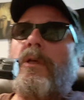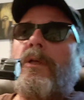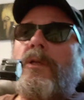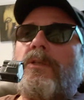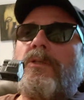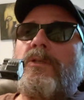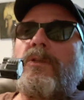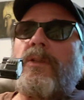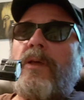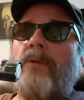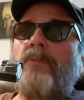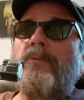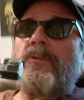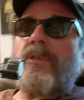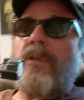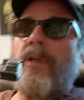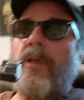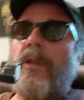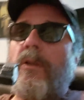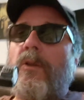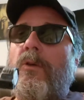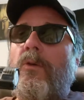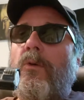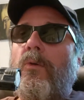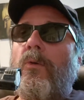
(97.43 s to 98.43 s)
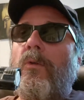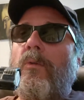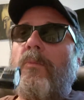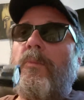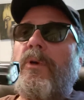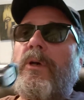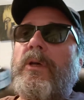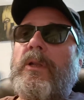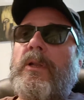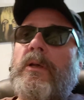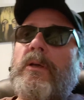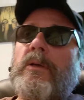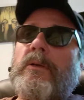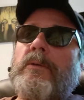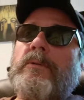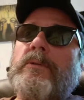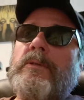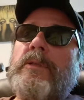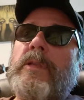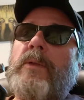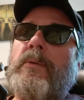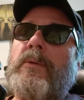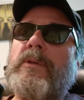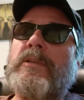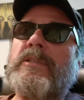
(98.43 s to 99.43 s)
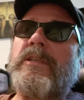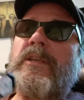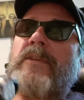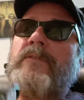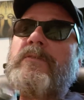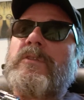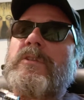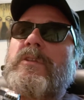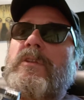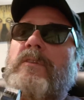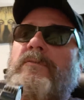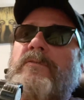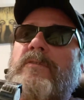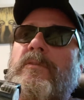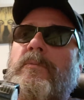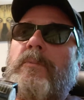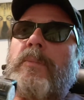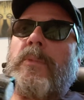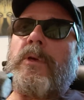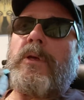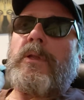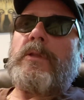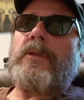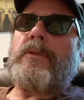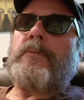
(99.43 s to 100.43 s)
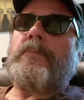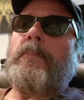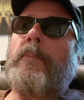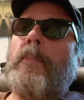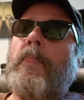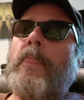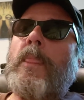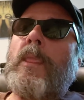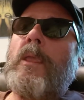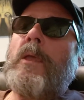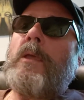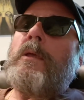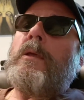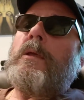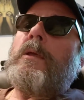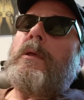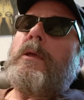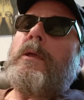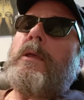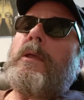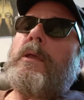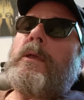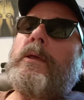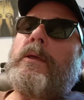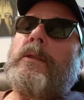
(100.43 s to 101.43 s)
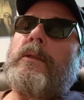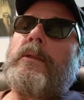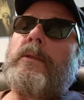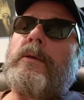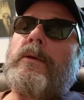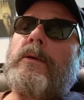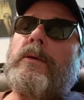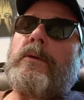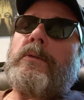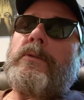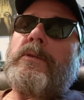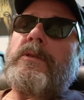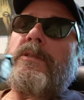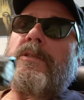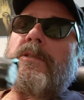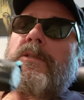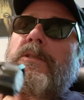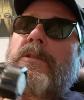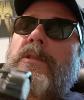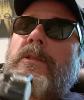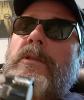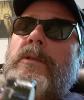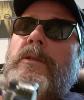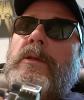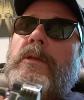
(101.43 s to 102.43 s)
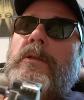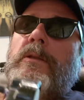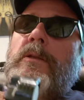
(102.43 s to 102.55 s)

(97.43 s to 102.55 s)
So that was kind of cool. But anyway, save yourself some money. And this is the